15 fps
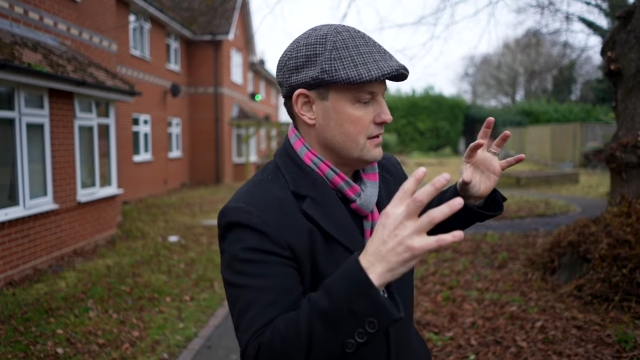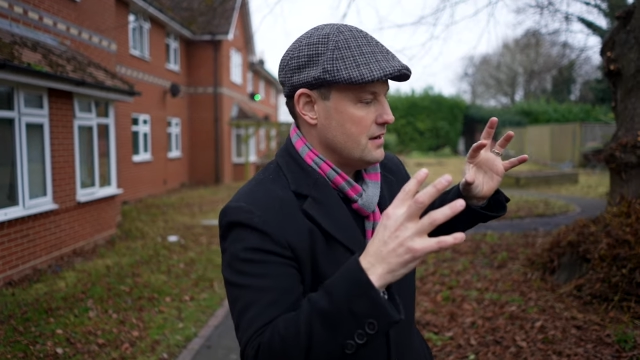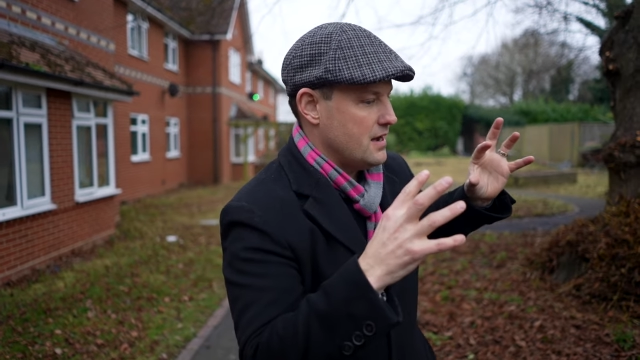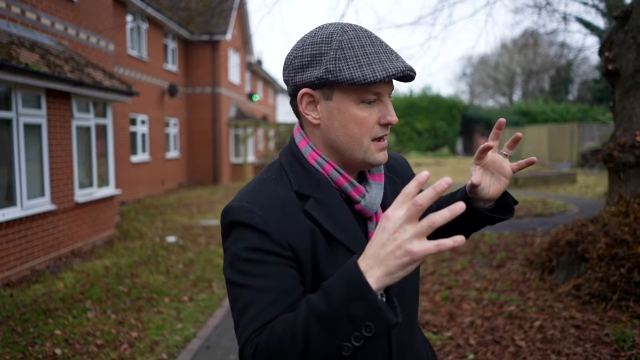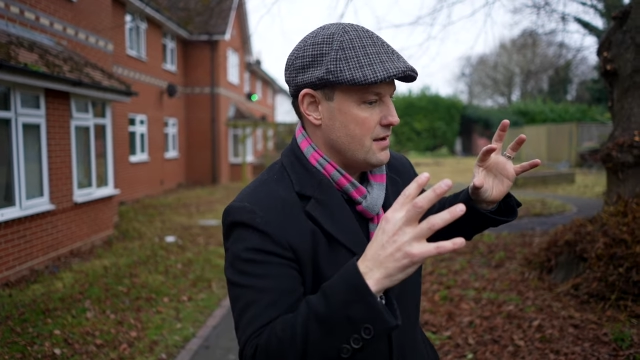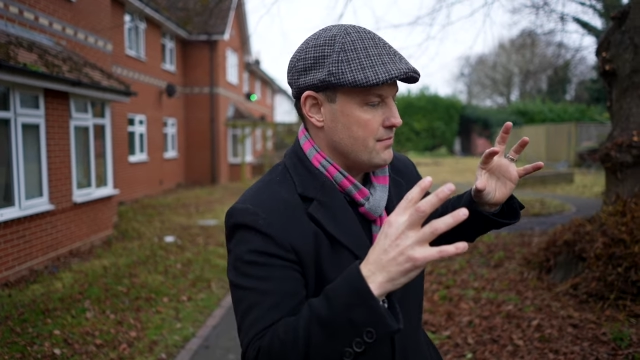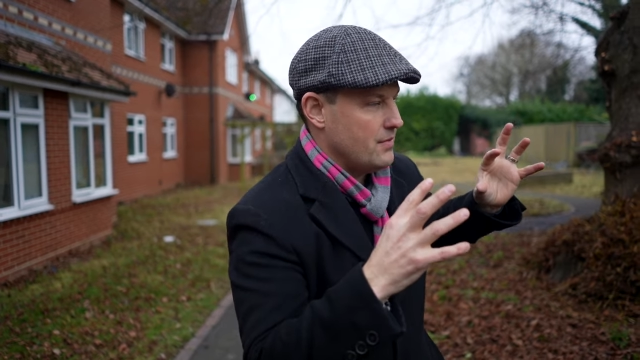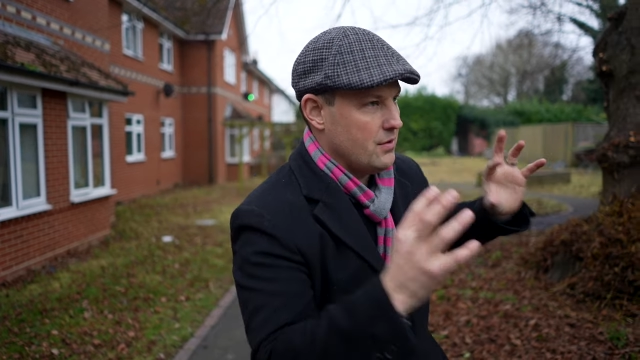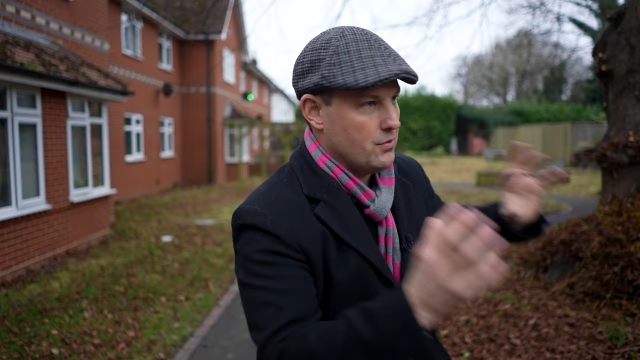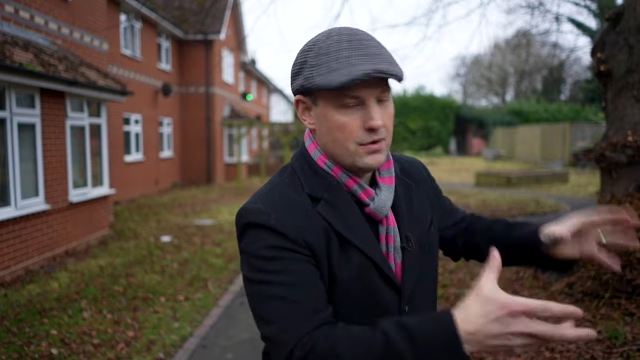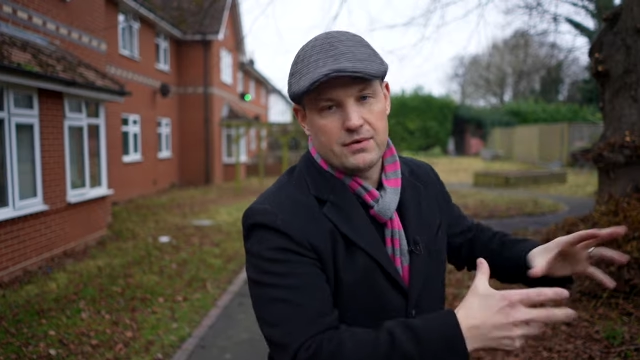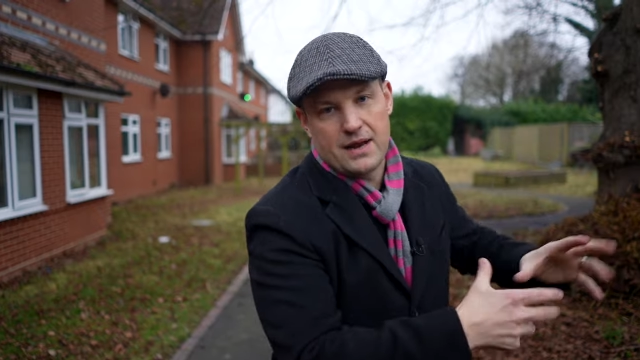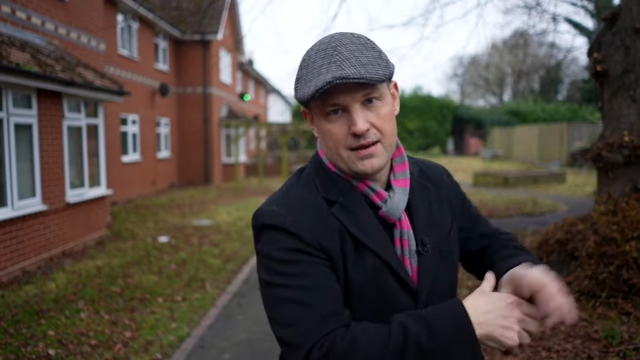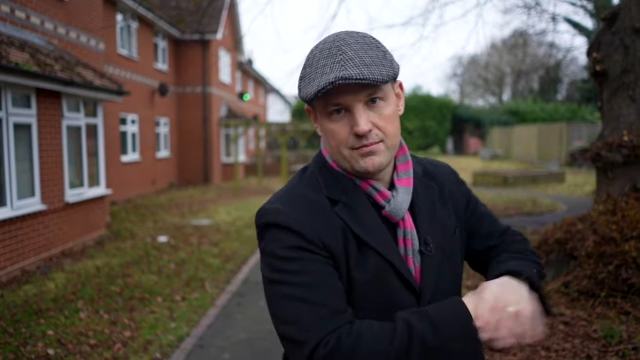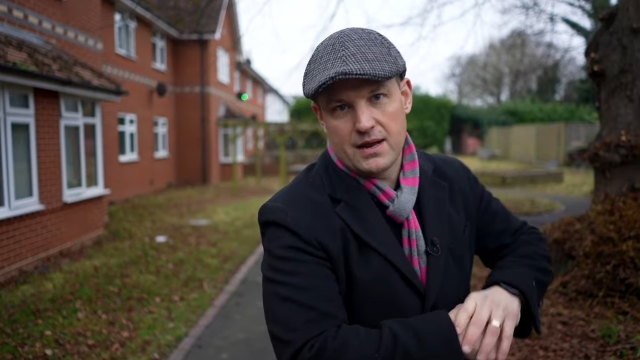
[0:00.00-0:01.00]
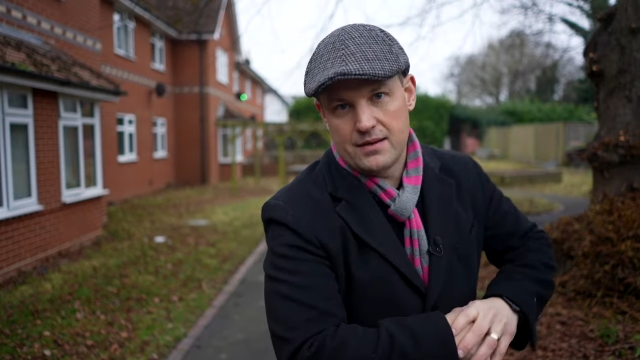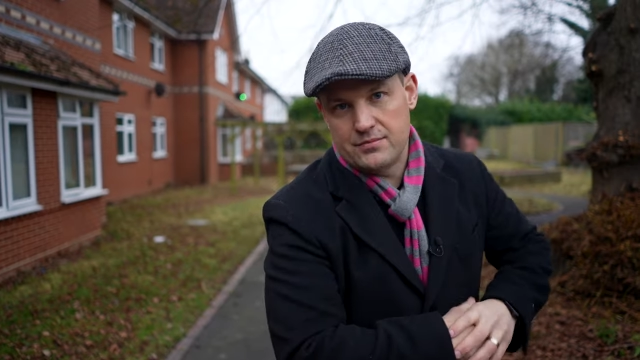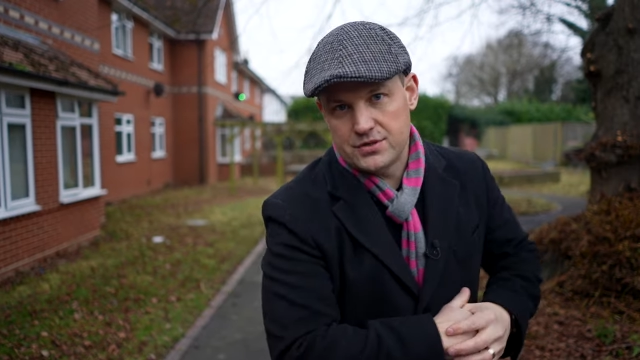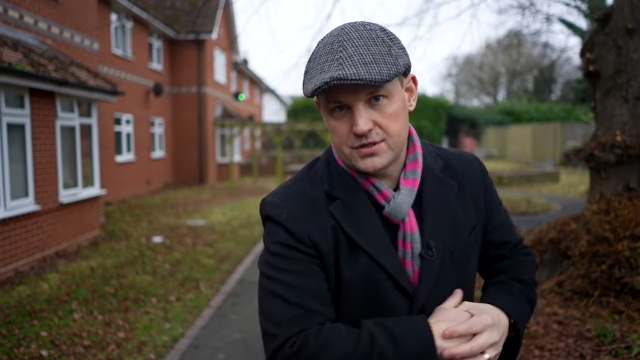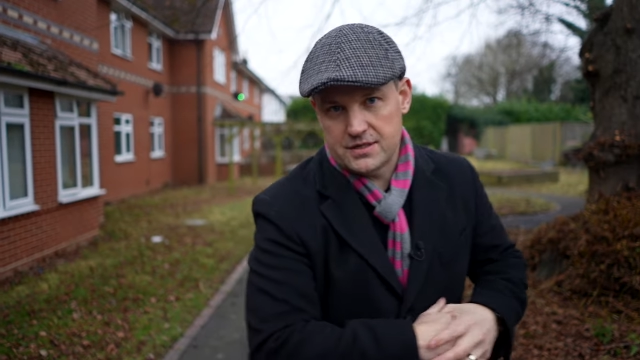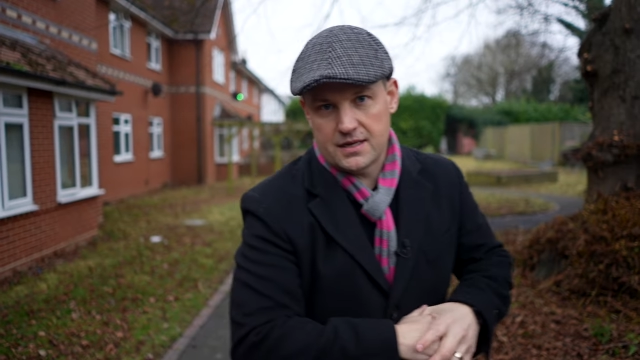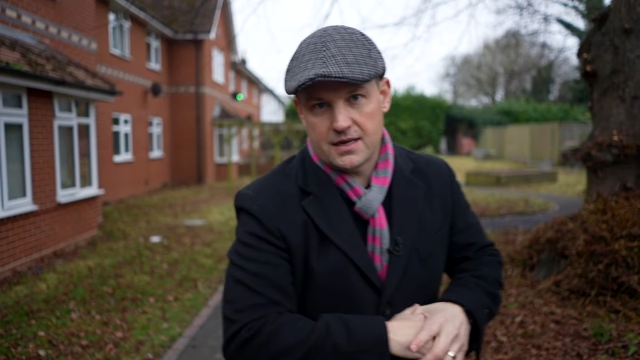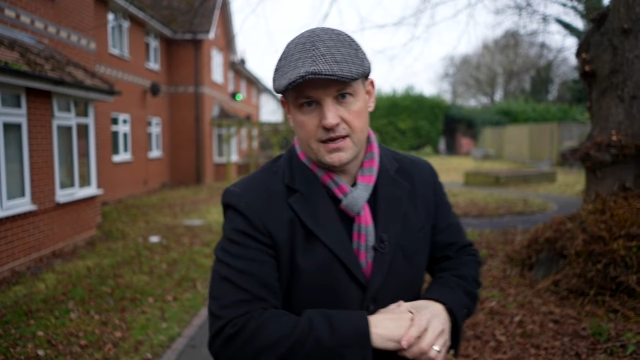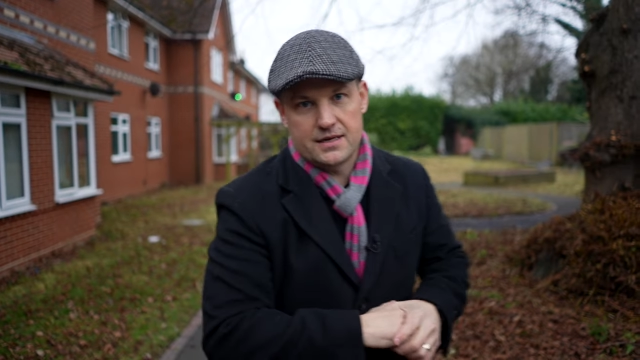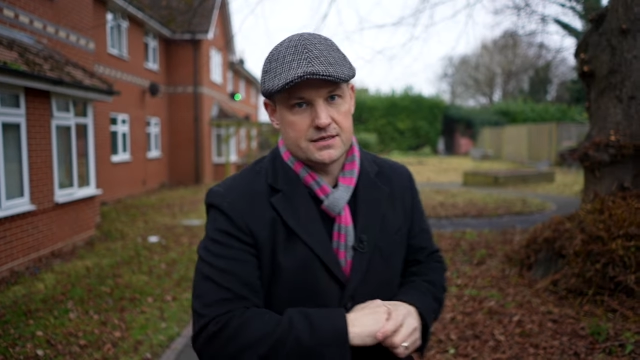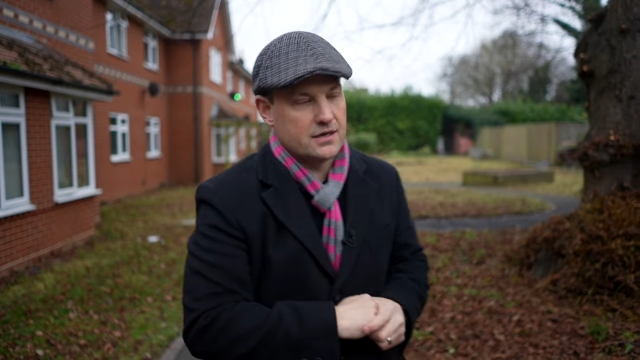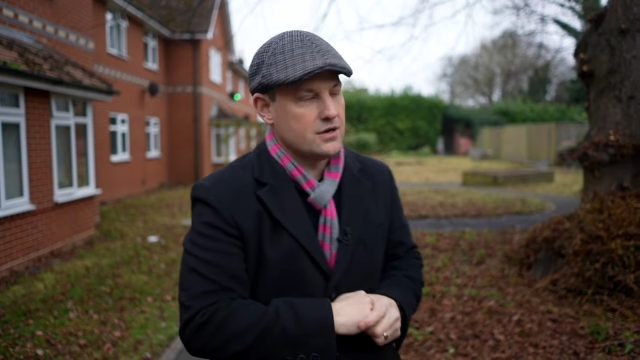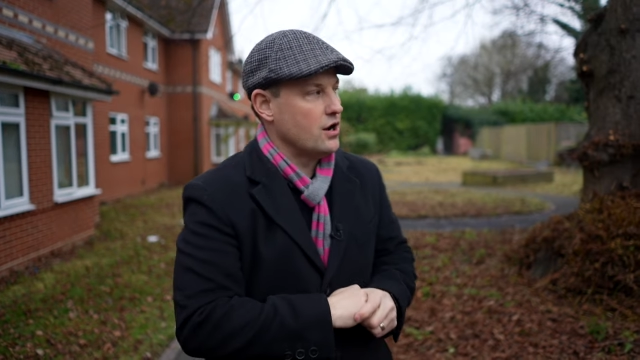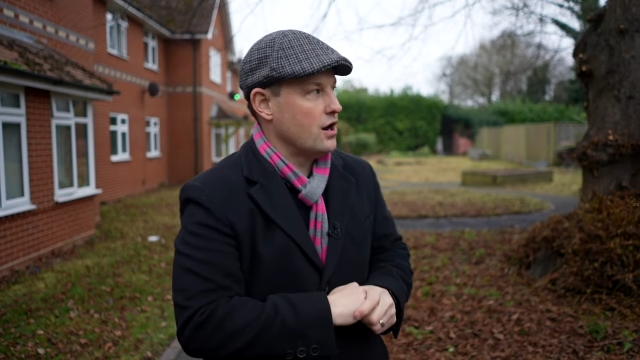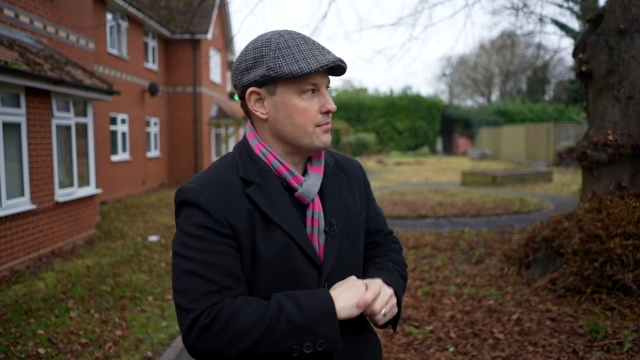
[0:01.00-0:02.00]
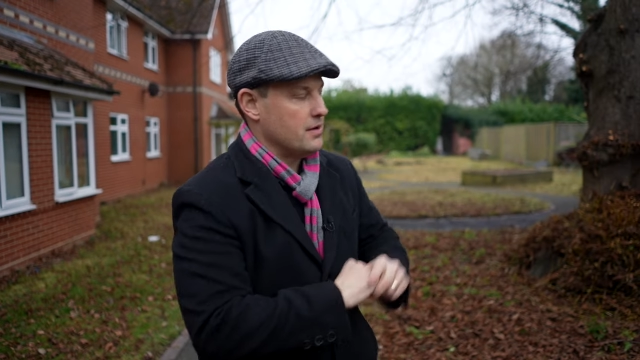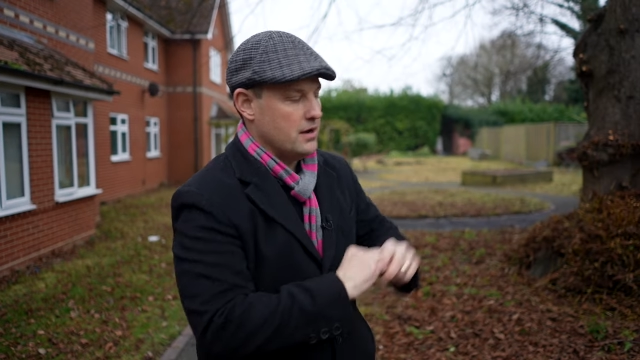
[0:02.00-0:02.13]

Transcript: I won't name names just in case I can't,